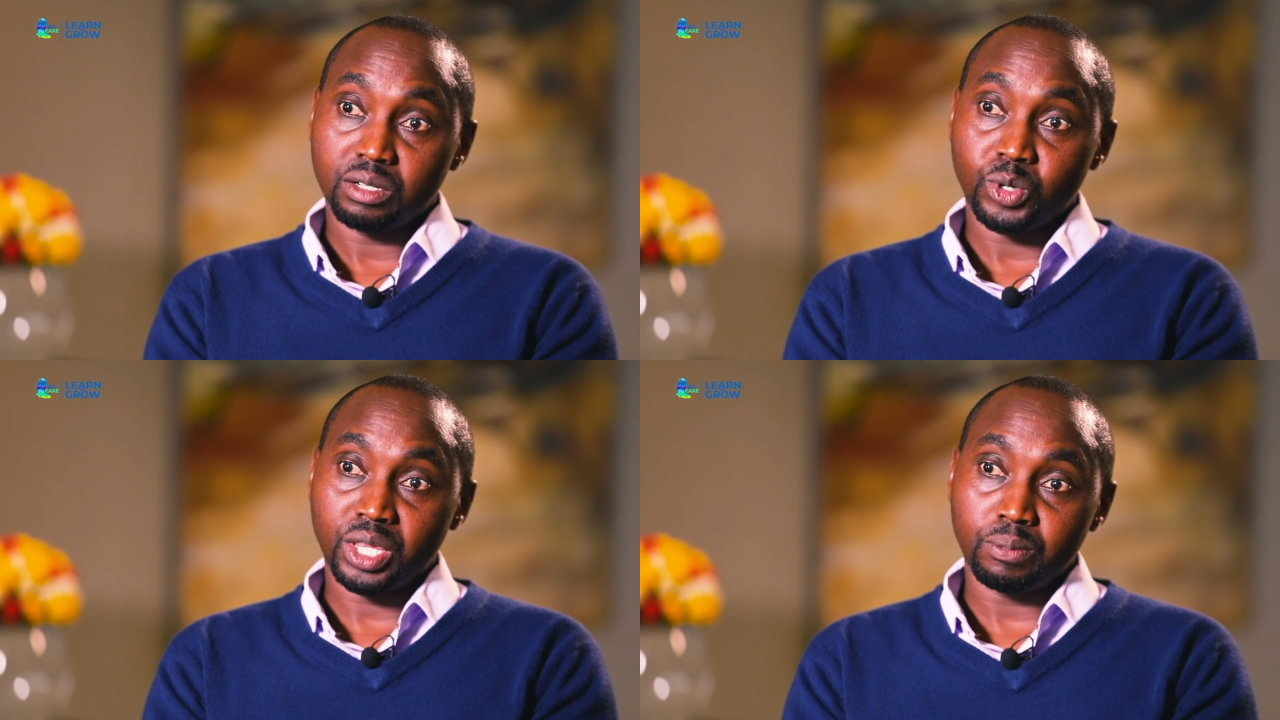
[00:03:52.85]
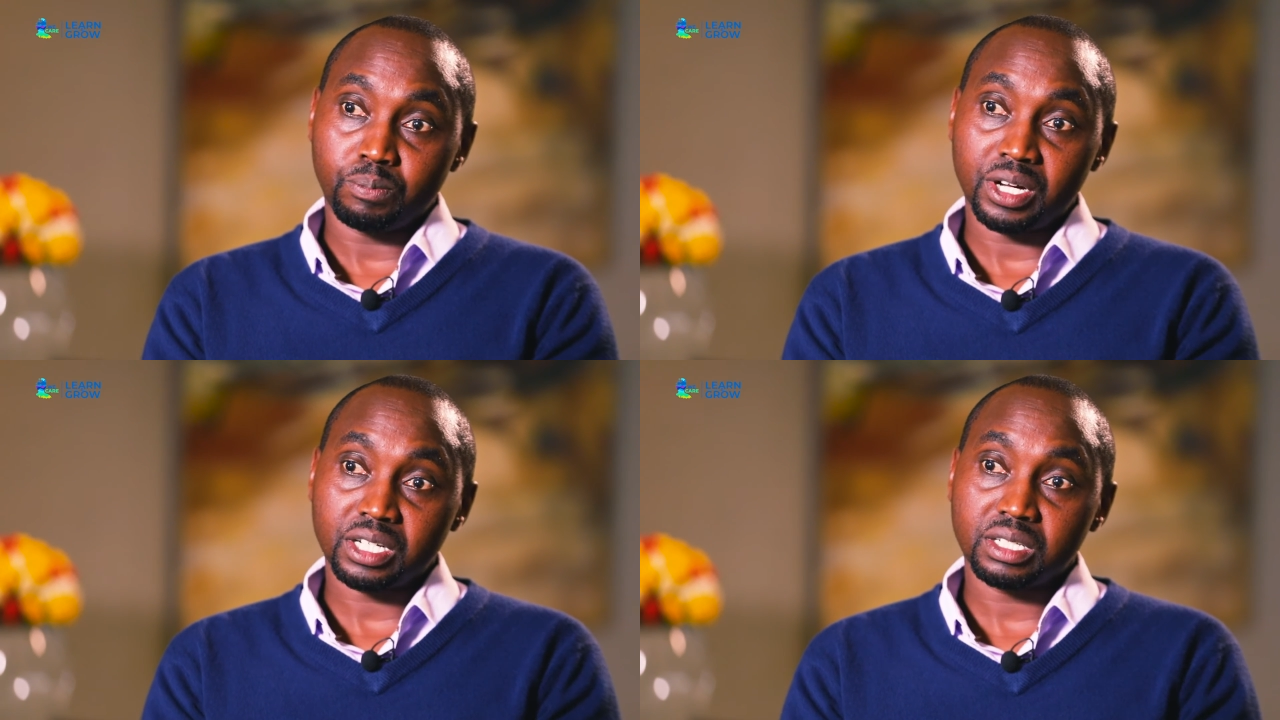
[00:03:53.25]
with
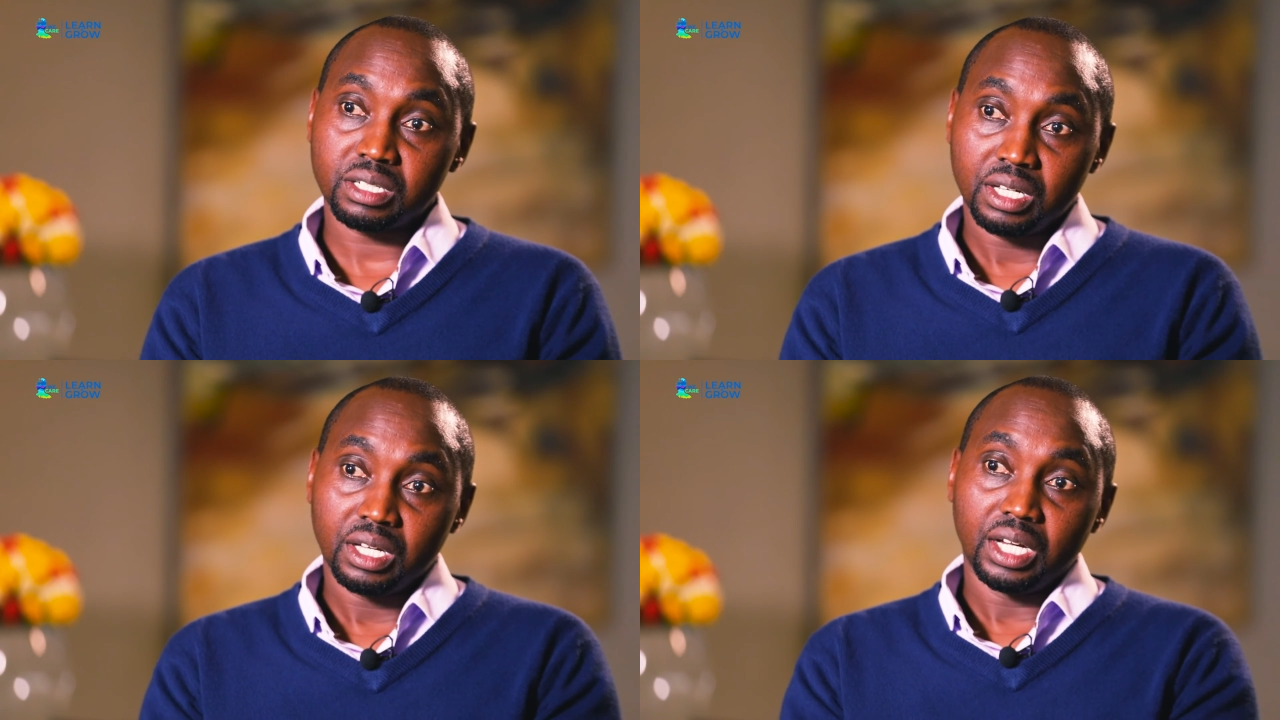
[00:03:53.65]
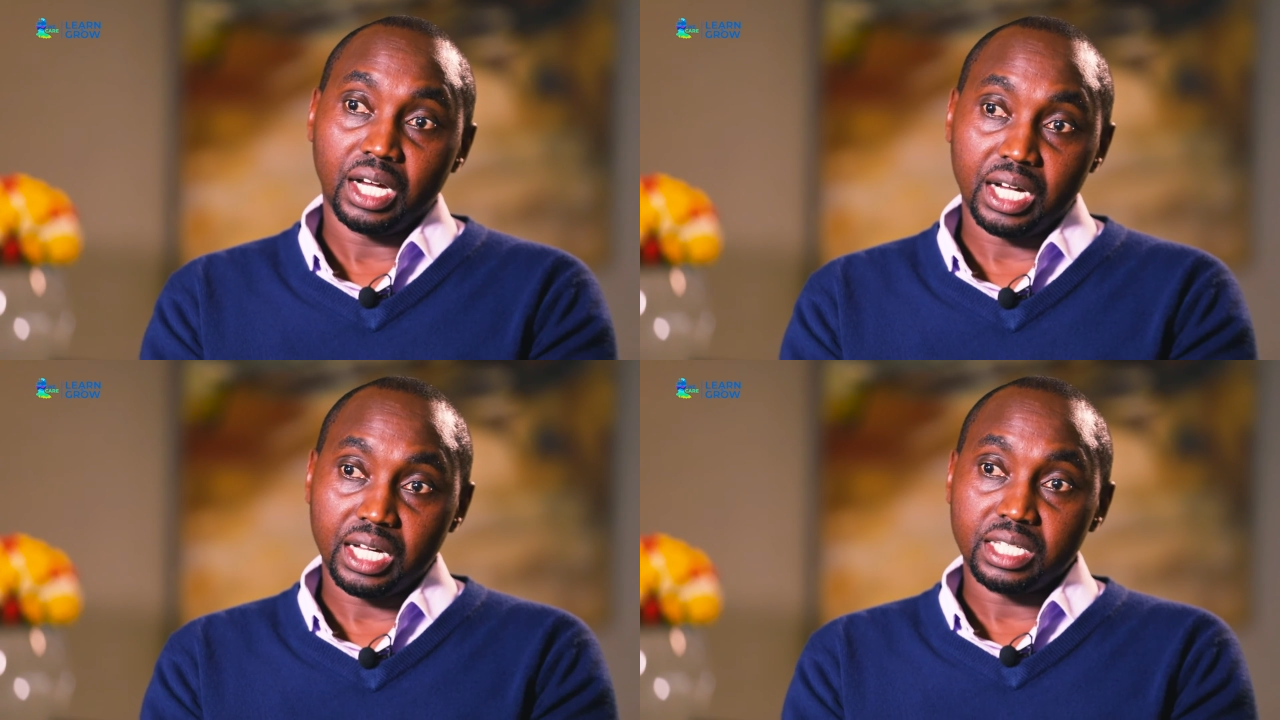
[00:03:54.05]
impact,
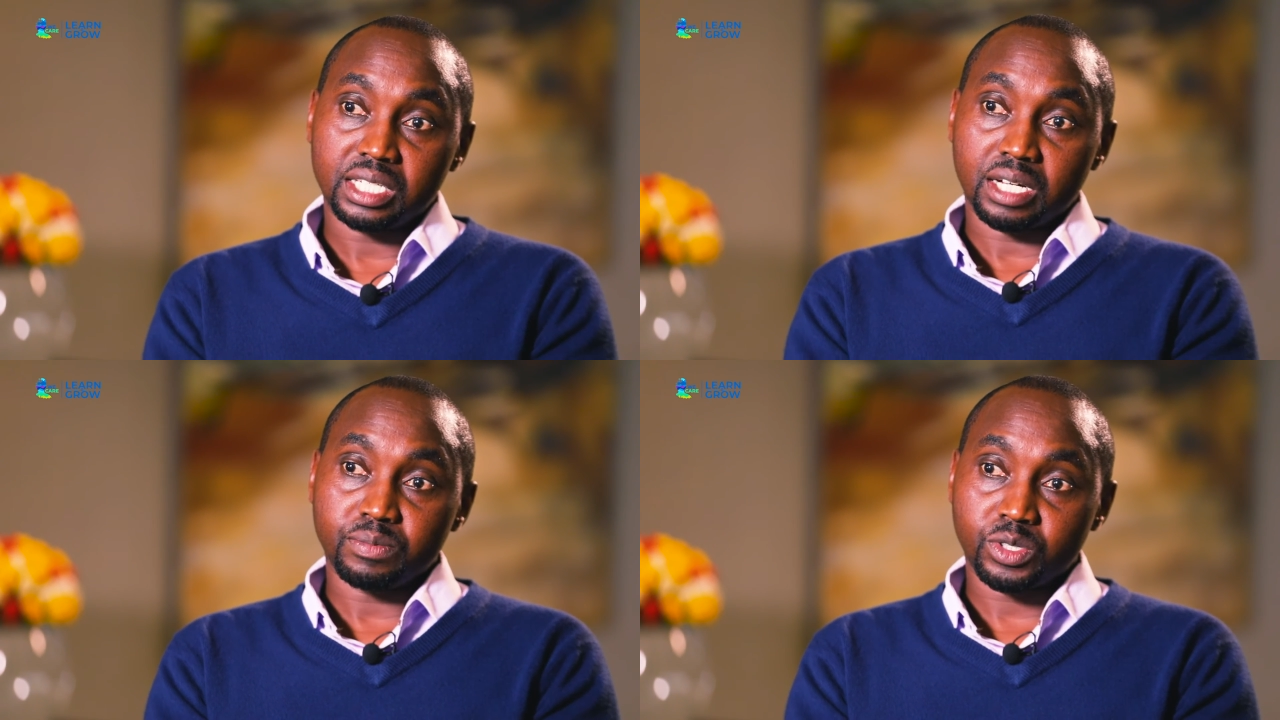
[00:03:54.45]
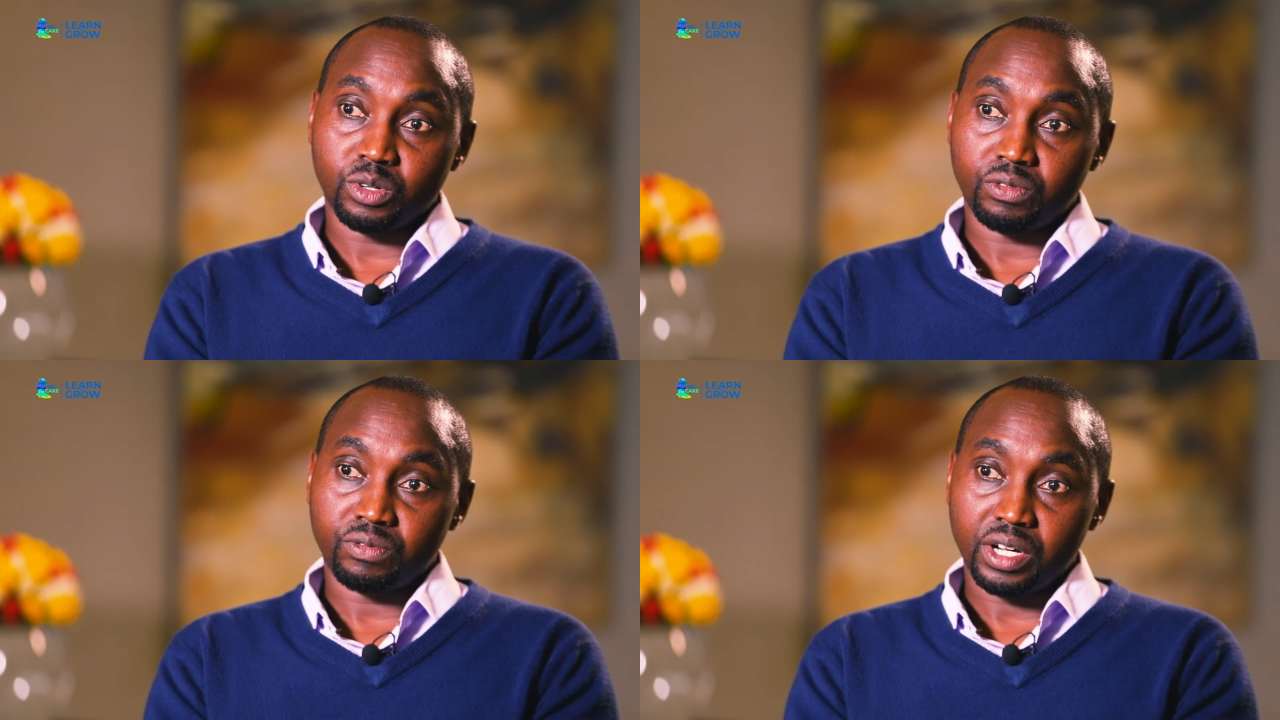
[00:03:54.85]
in terms
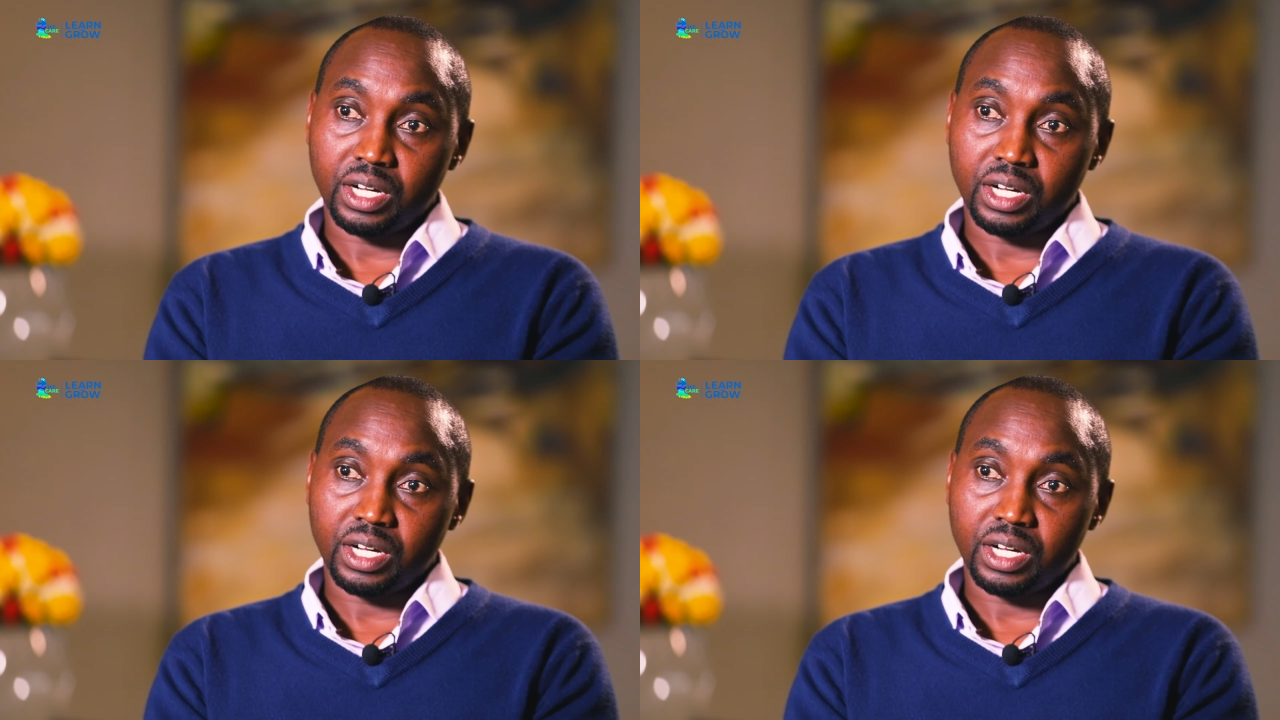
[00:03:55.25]
of